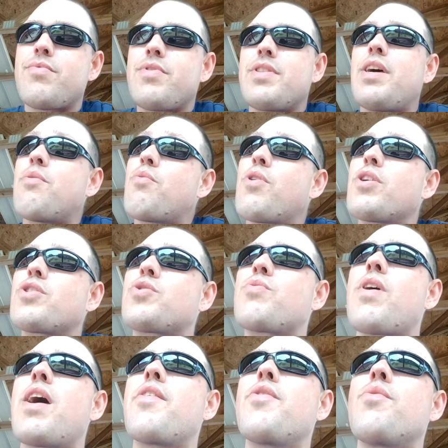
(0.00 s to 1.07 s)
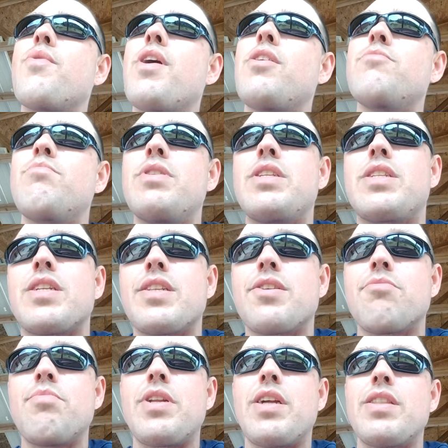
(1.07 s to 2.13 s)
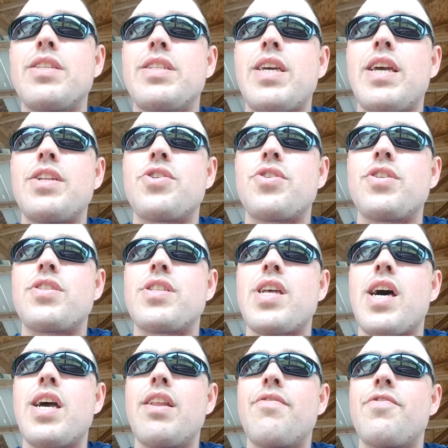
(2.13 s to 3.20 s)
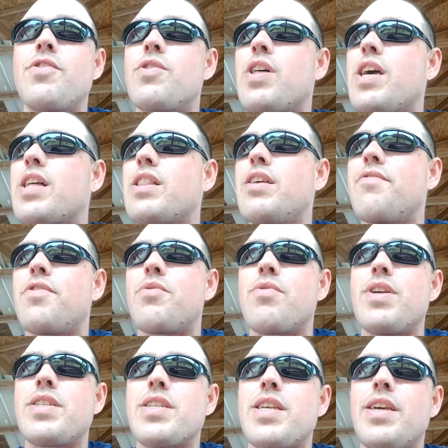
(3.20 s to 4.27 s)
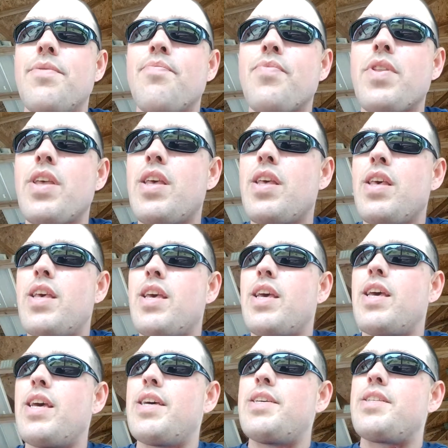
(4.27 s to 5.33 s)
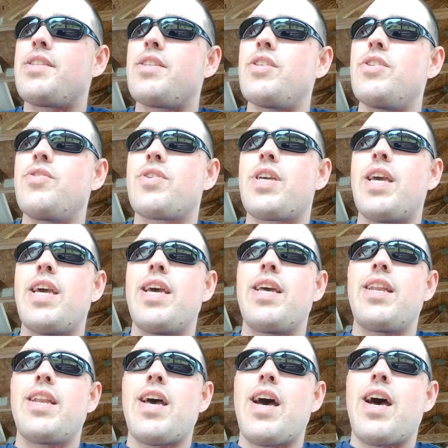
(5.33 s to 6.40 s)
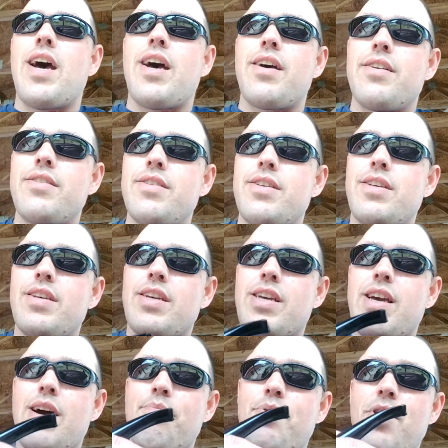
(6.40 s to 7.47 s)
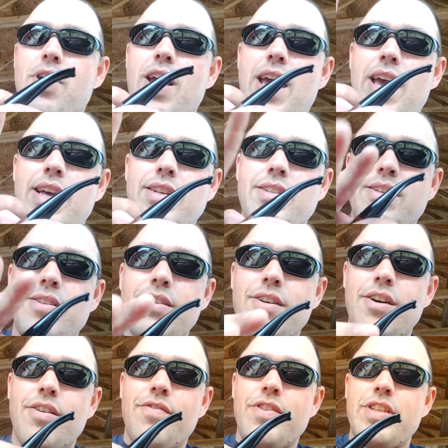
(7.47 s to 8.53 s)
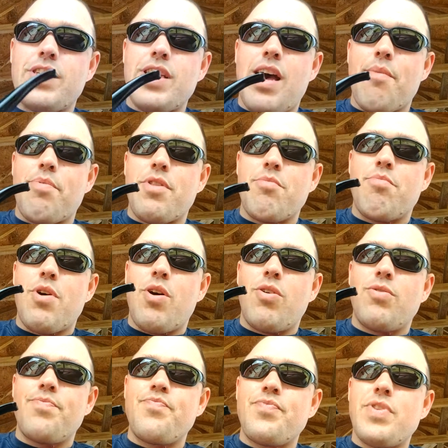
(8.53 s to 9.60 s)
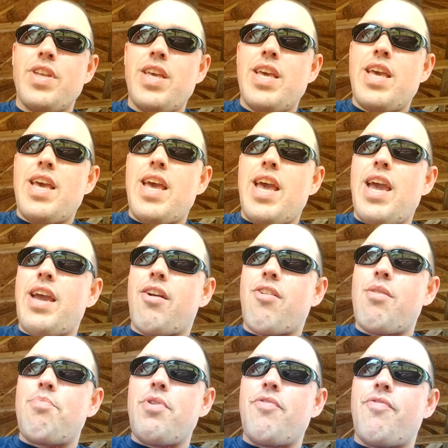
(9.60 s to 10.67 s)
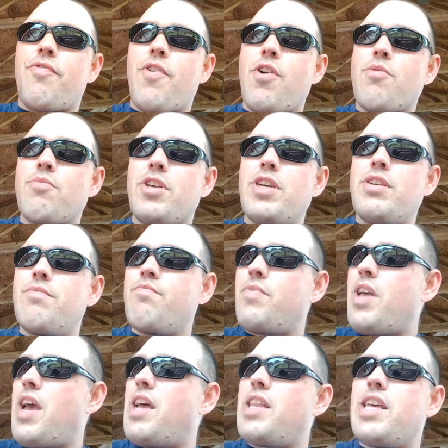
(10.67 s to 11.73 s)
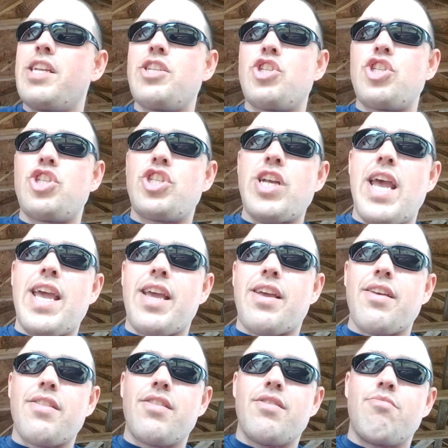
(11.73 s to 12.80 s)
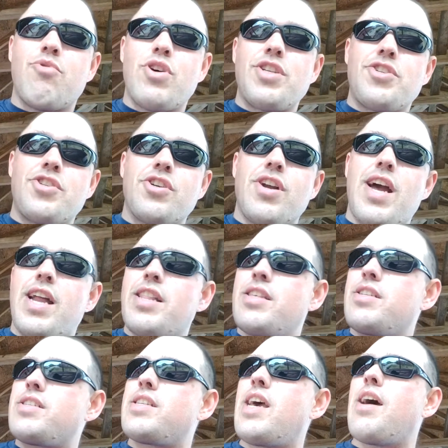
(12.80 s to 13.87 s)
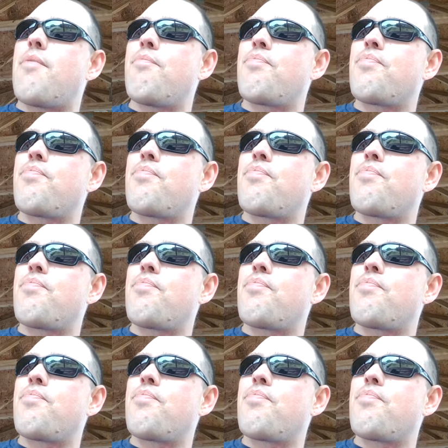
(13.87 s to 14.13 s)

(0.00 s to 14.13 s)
that works rather well, but it's a little bit on the dangerous side if you like living risky, is you can cup your hand over the top of the bowl and grip it firmly, and then shake the moisture out of the stem.